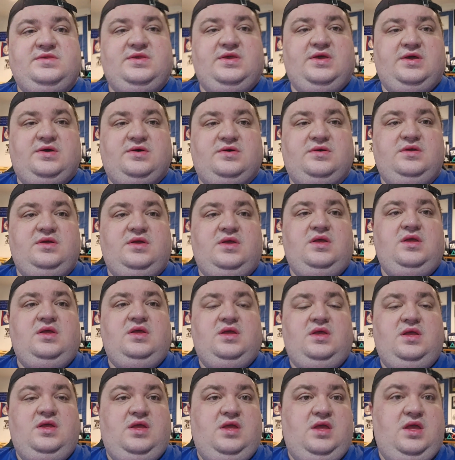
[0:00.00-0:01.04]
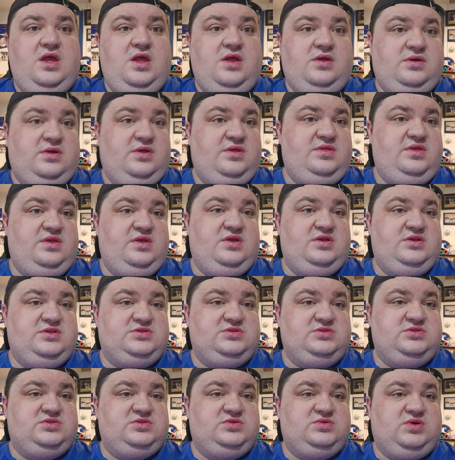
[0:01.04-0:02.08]
So Anyway, thank you
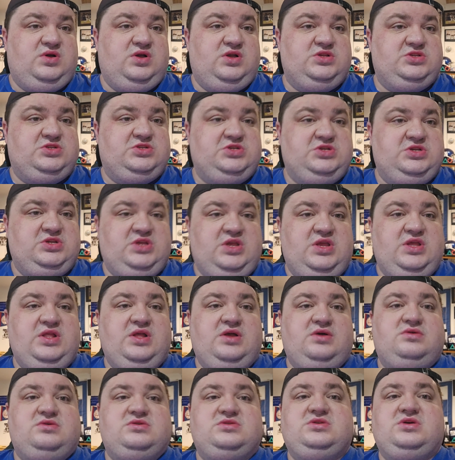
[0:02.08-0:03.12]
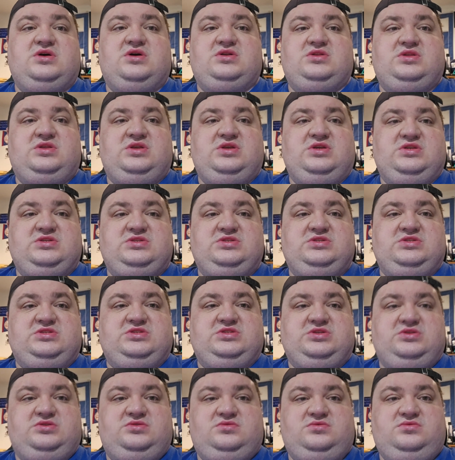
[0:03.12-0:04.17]
guys so much for watching, and I will talk to you guys again
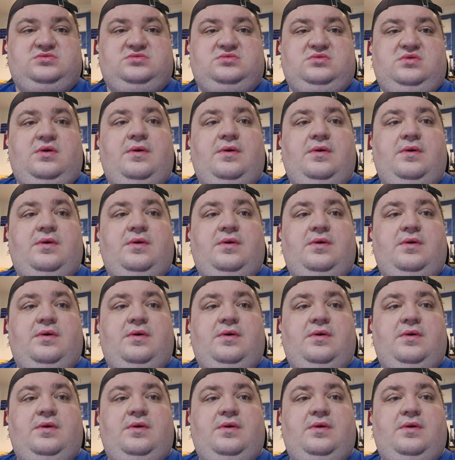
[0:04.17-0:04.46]
soon.